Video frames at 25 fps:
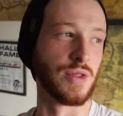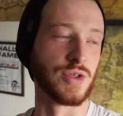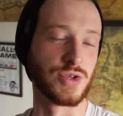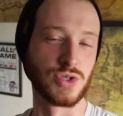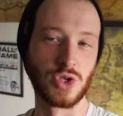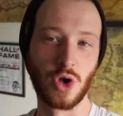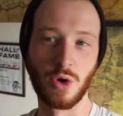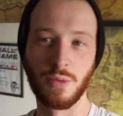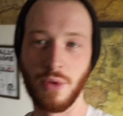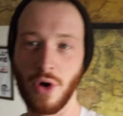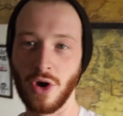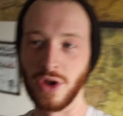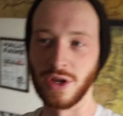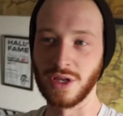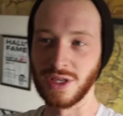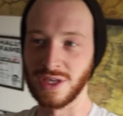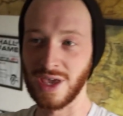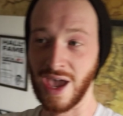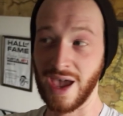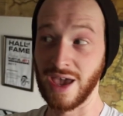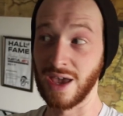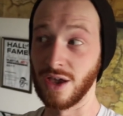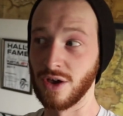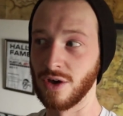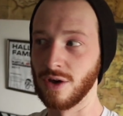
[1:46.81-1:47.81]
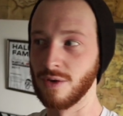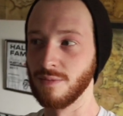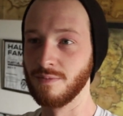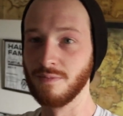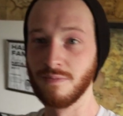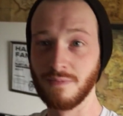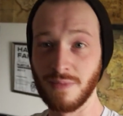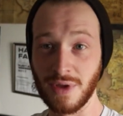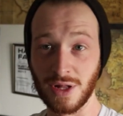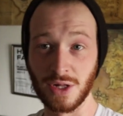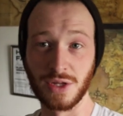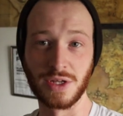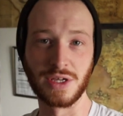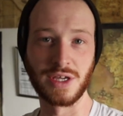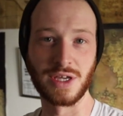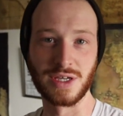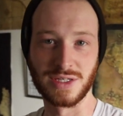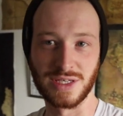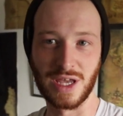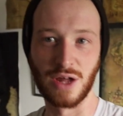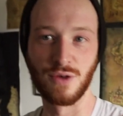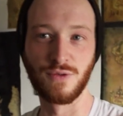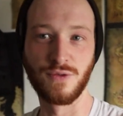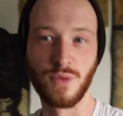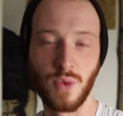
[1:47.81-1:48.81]
There's no point getting a build it
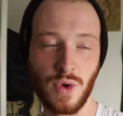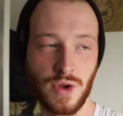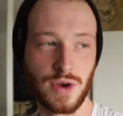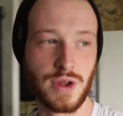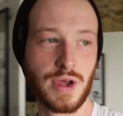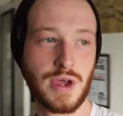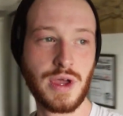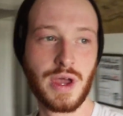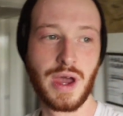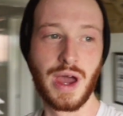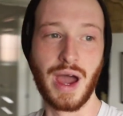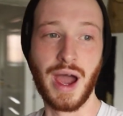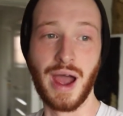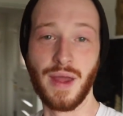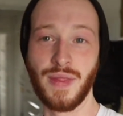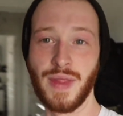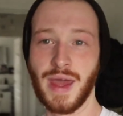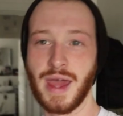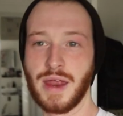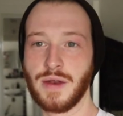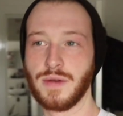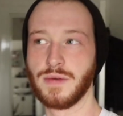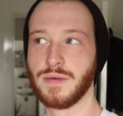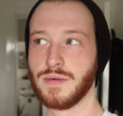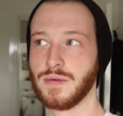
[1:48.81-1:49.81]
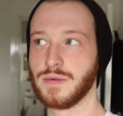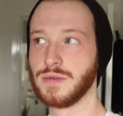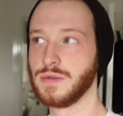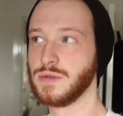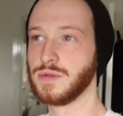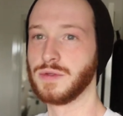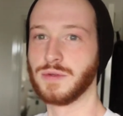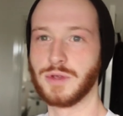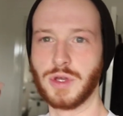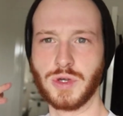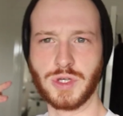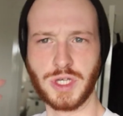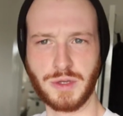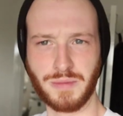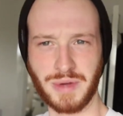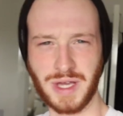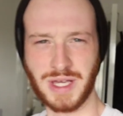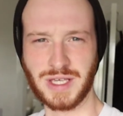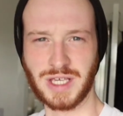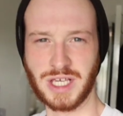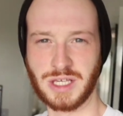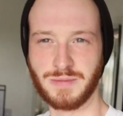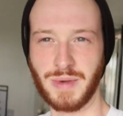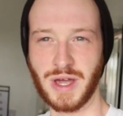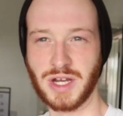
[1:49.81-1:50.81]
yourself one and then using
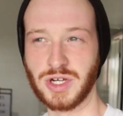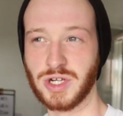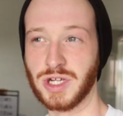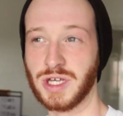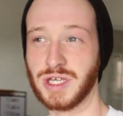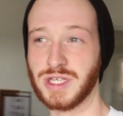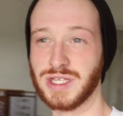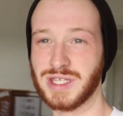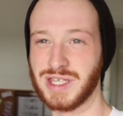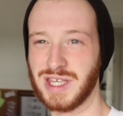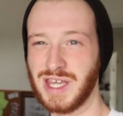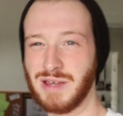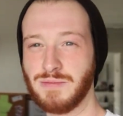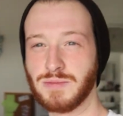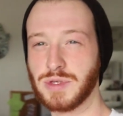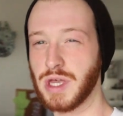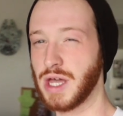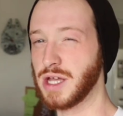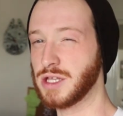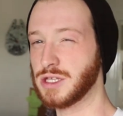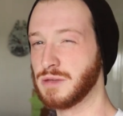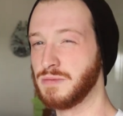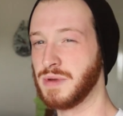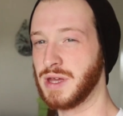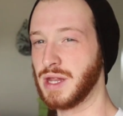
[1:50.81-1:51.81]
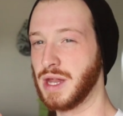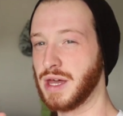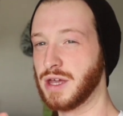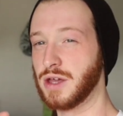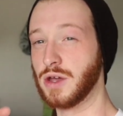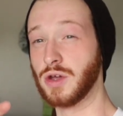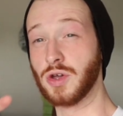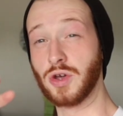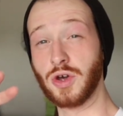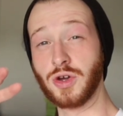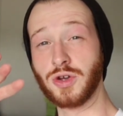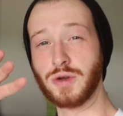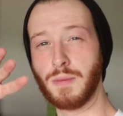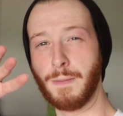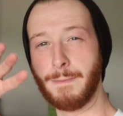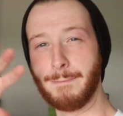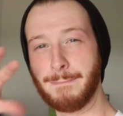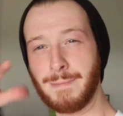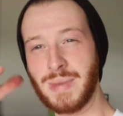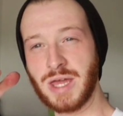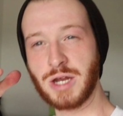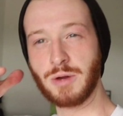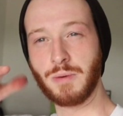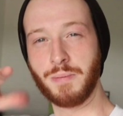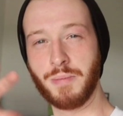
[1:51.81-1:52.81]
PC Specialist seems like to be like a good
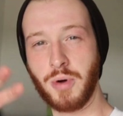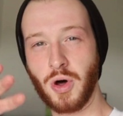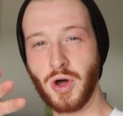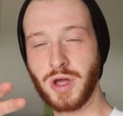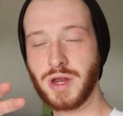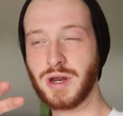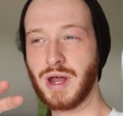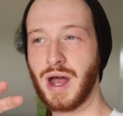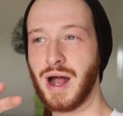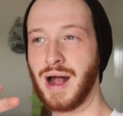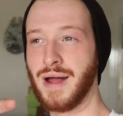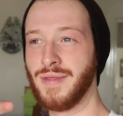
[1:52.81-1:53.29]
middle point,